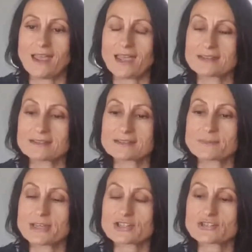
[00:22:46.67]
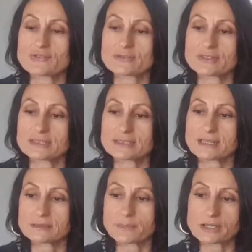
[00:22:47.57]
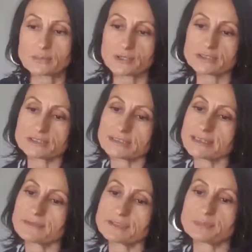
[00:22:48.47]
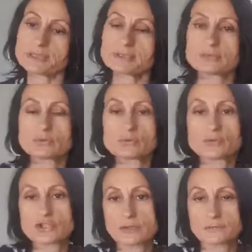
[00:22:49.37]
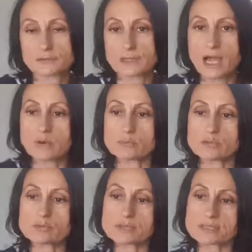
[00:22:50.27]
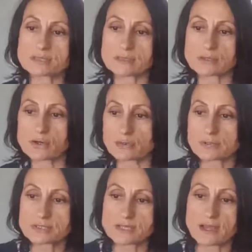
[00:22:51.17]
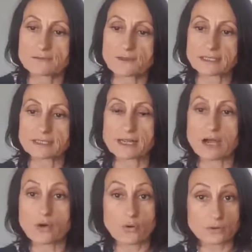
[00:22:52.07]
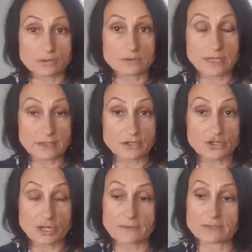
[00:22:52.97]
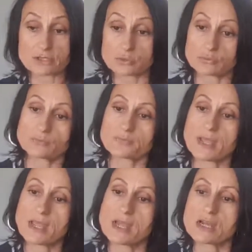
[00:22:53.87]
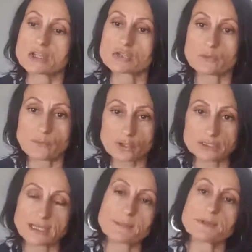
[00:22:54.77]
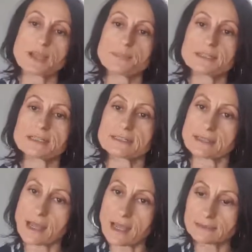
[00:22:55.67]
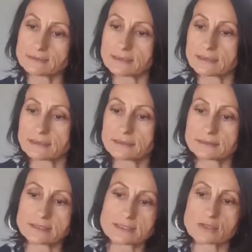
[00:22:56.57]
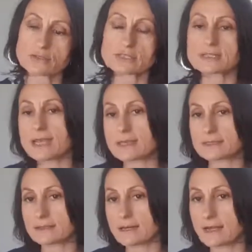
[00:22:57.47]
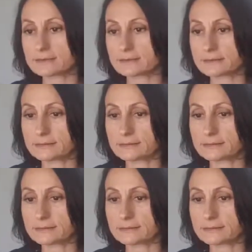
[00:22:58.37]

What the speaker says: And as I mentioned already, the gut microbiota that have the ability to shift our moods and hormones are affecting our energy levels too. So what kept happening in the gut does not stay in the gut.